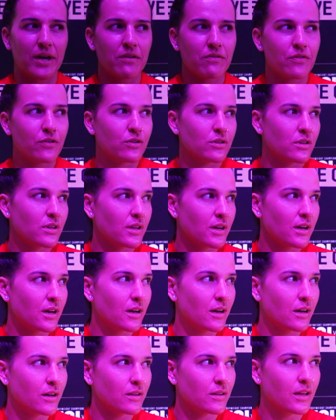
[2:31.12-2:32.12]
everything on the,
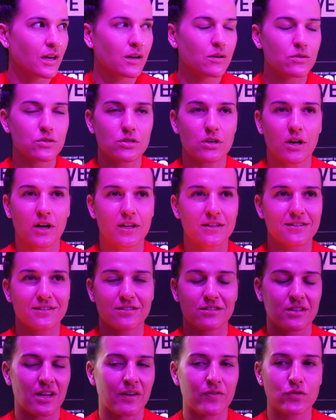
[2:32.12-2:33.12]
on the outside,
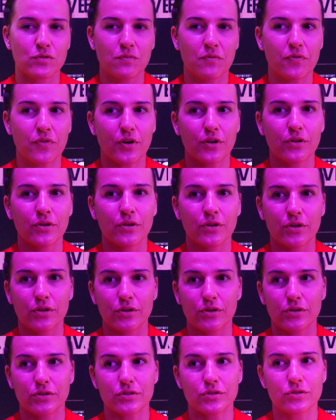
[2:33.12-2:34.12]
to have some fun,
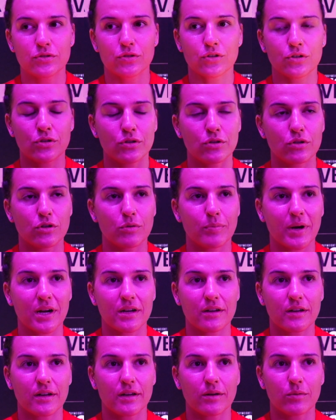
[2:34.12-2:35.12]
because you're going to look back
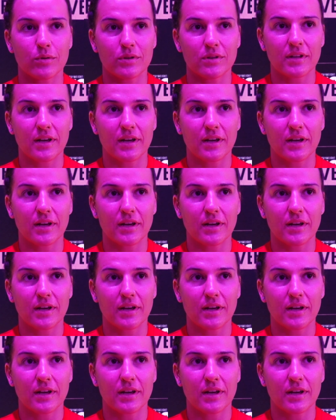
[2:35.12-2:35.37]
at it one